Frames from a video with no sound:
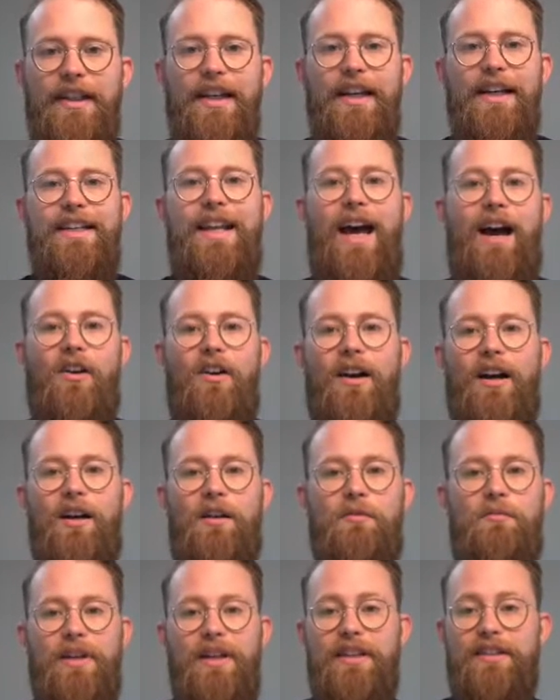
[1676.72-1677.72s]

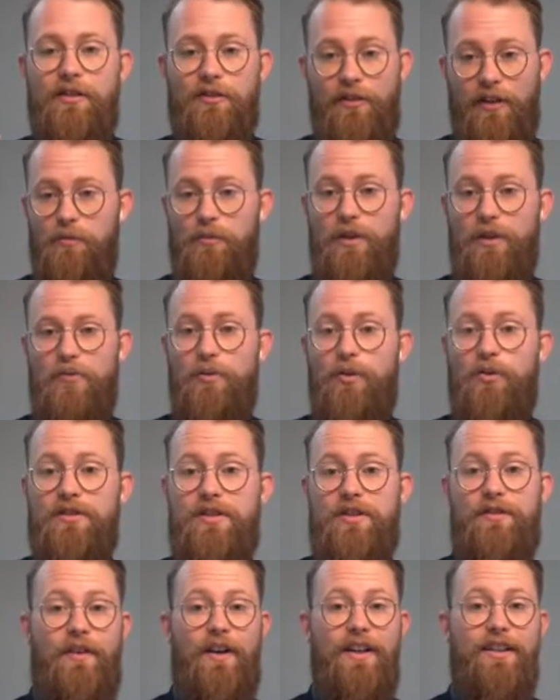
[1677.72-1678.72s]
Now, it's incredibly important
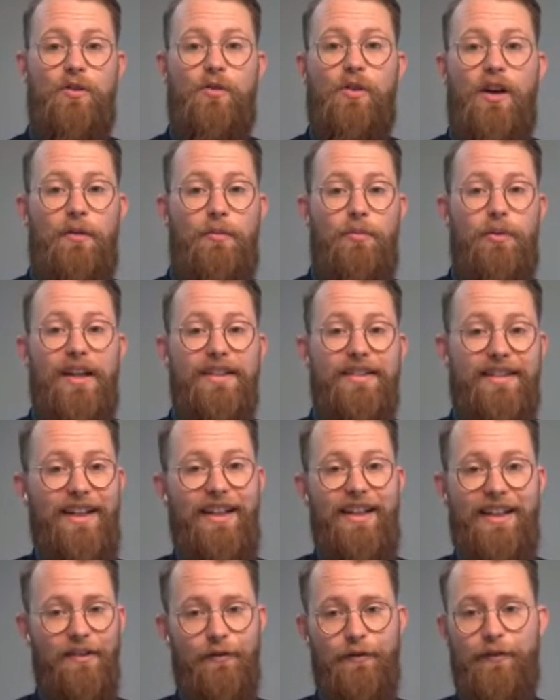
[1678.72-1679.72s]
to find a quiet place, and
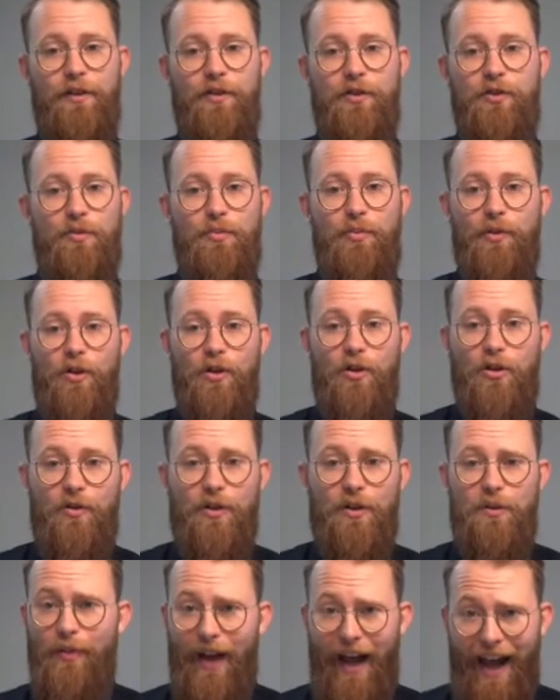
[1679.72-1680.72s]
it can feel super
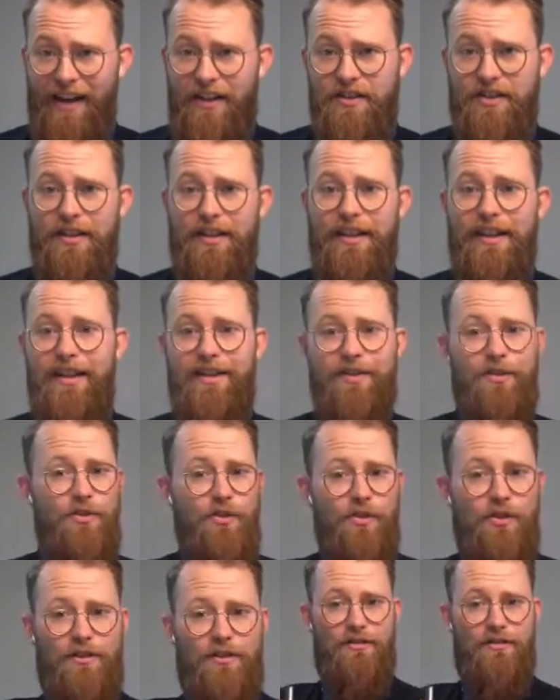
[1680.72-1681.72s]
awkward, but actually
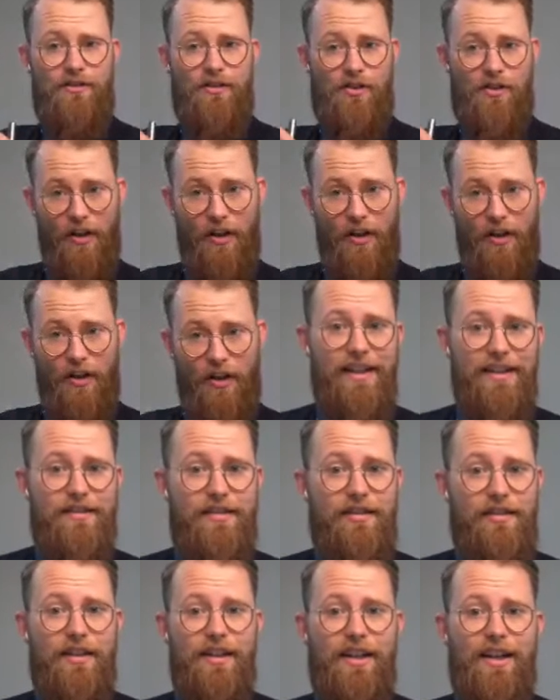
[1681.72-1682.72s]
your closet
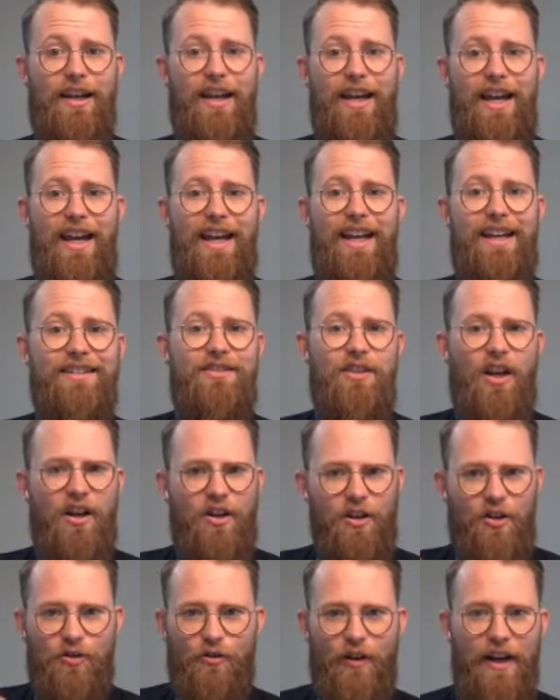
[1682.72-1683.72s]
is a
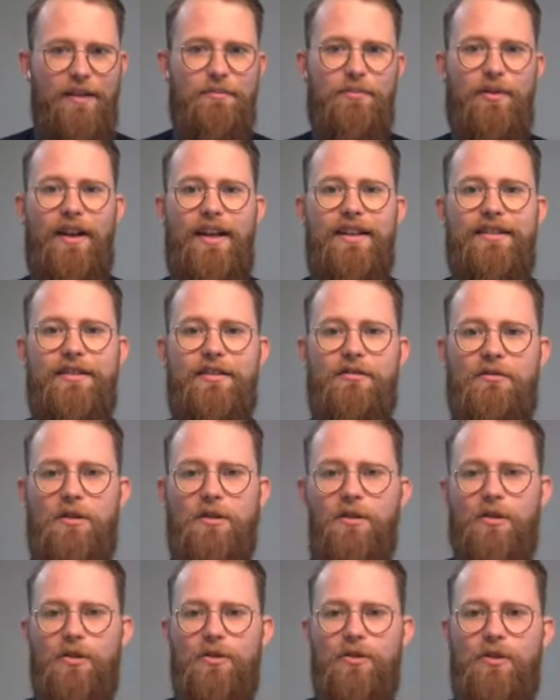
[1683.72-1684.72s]
great place to
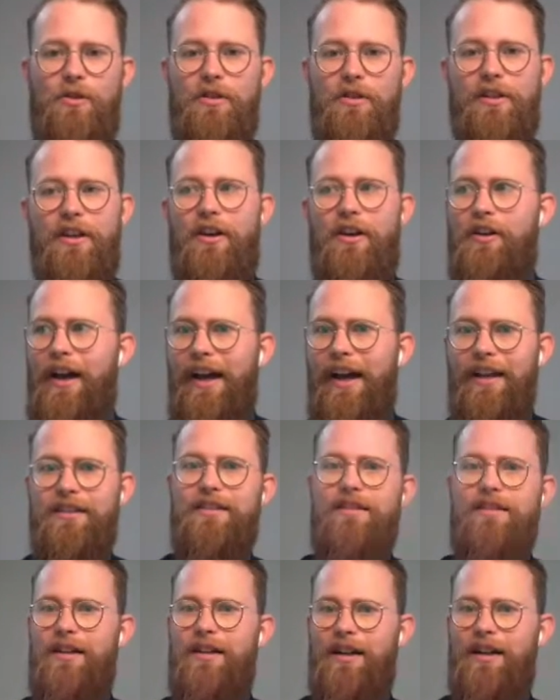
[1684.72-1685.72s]
record audio.
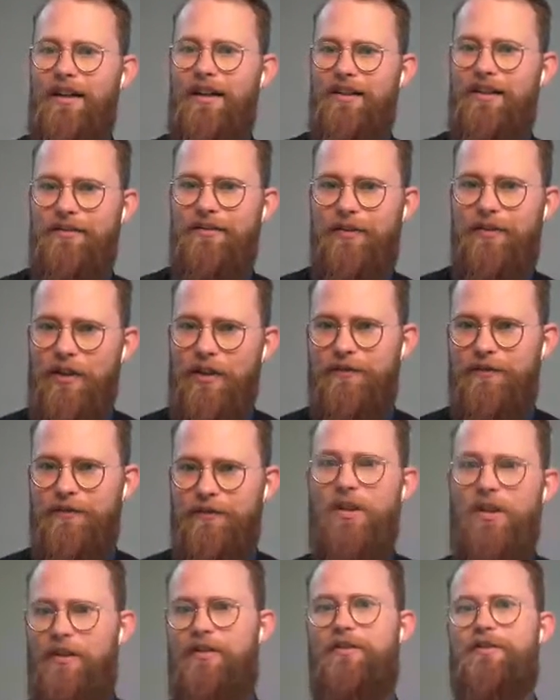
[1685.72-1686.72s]
And I've heard from a
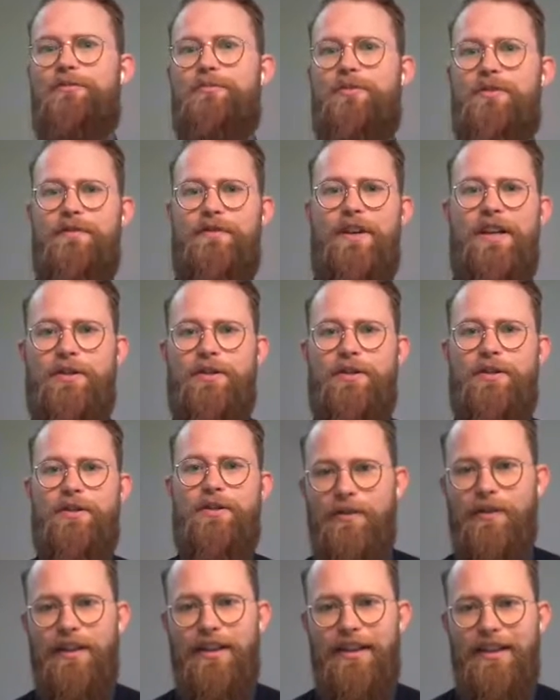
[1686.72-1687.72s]
lot of
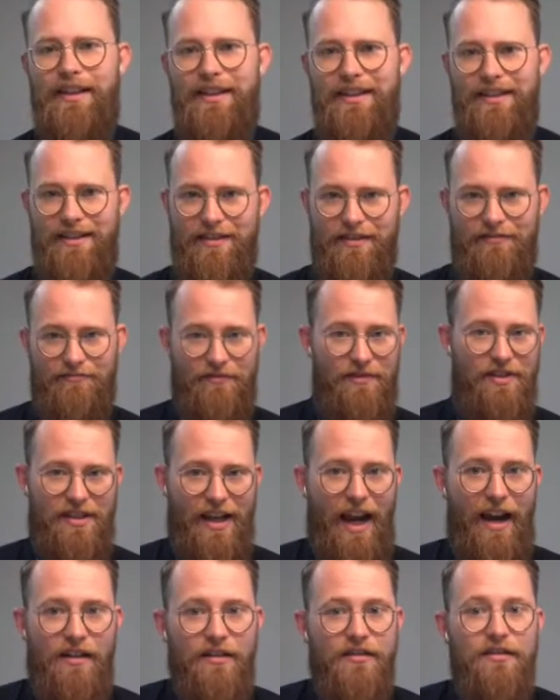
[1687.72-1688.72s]
professional
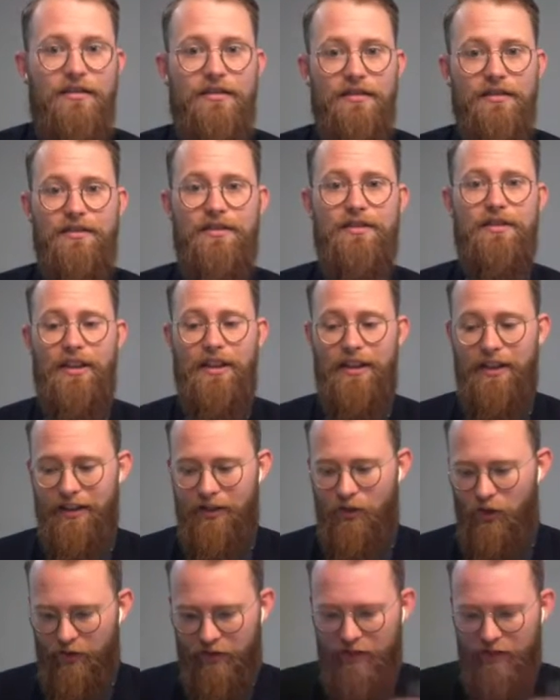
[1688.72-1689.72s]
sound
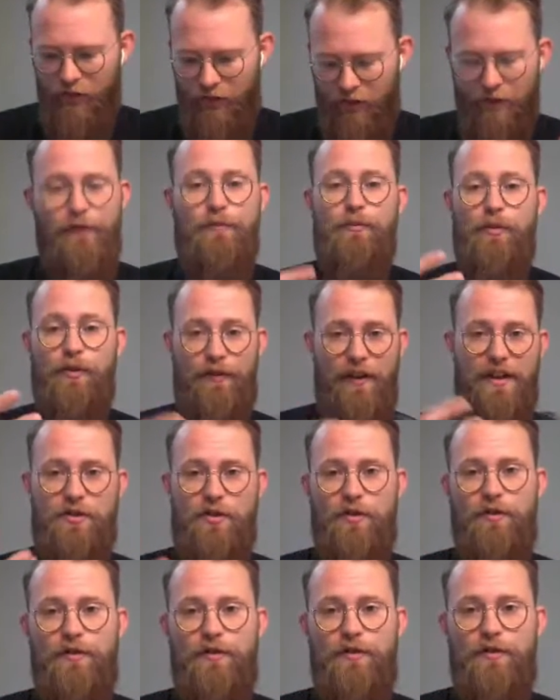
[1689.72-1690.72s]
or
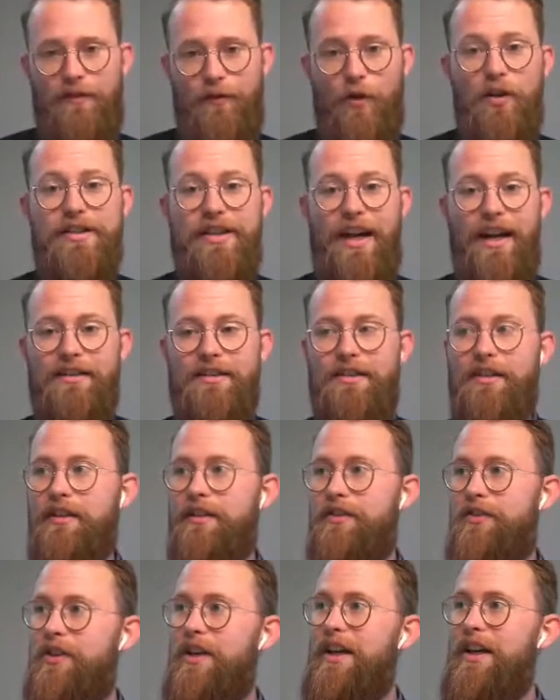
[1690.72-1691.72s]
professional voice
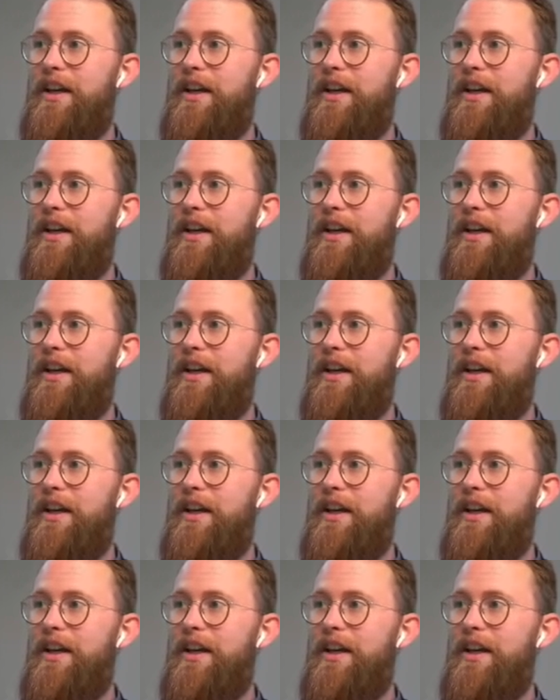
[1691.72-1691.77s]
actors,